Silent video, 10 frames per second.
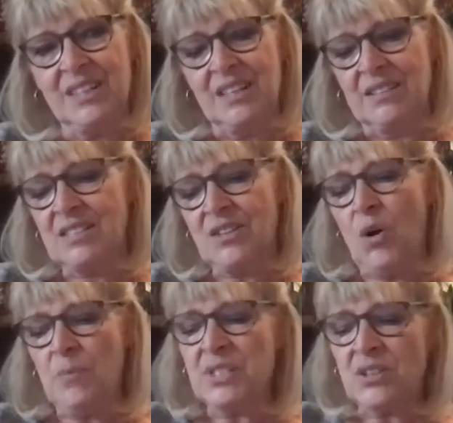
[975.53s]
The
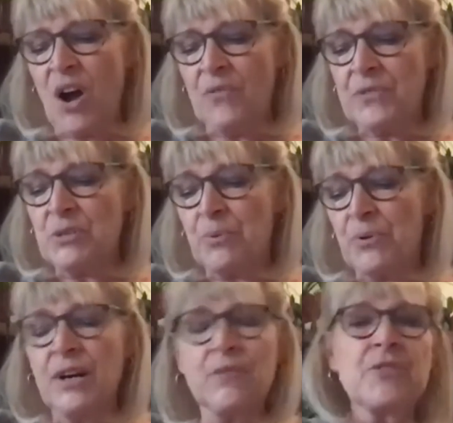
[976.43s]
psalmist offers a
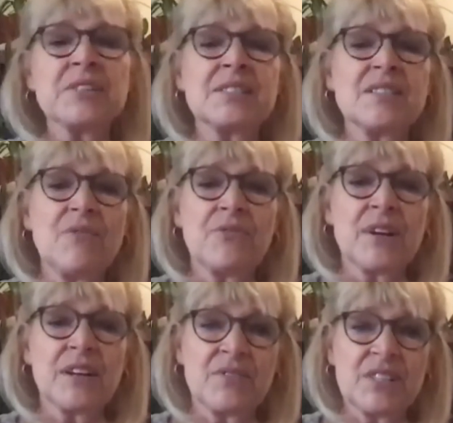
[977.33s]
prayer for the
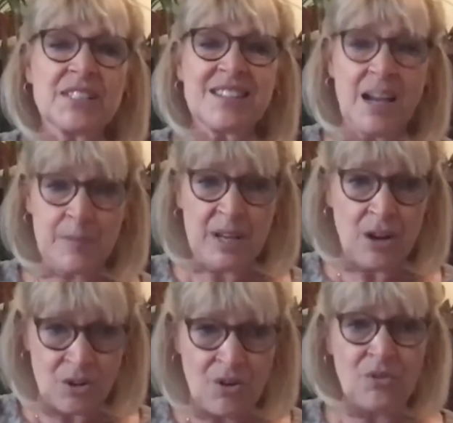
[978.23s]
suffering of this time in
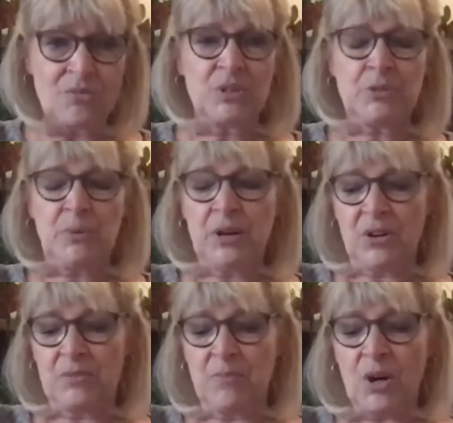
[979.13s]
our own, which we
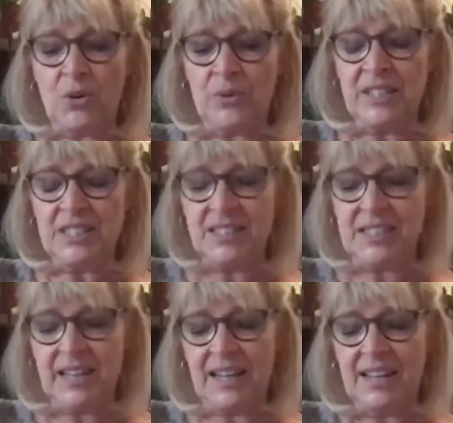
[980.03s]
heard Mark read
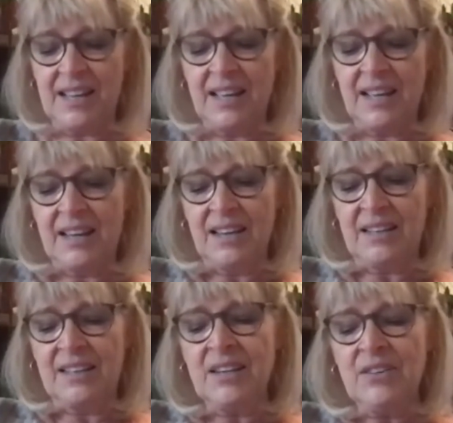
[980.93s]
today.
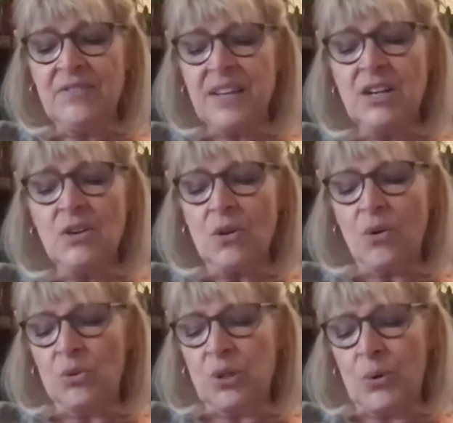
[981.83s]
Give ear, O
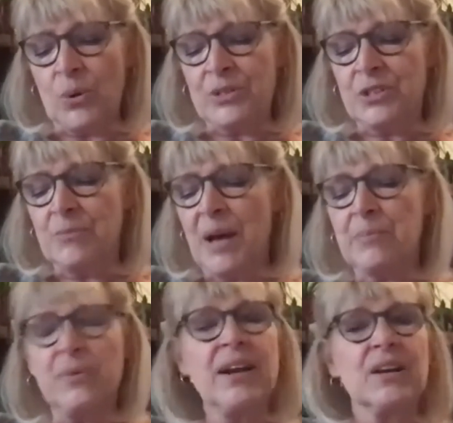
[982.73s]
Lord, to my
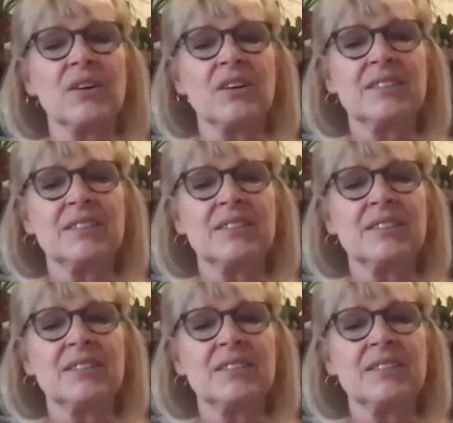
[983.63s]
prayer.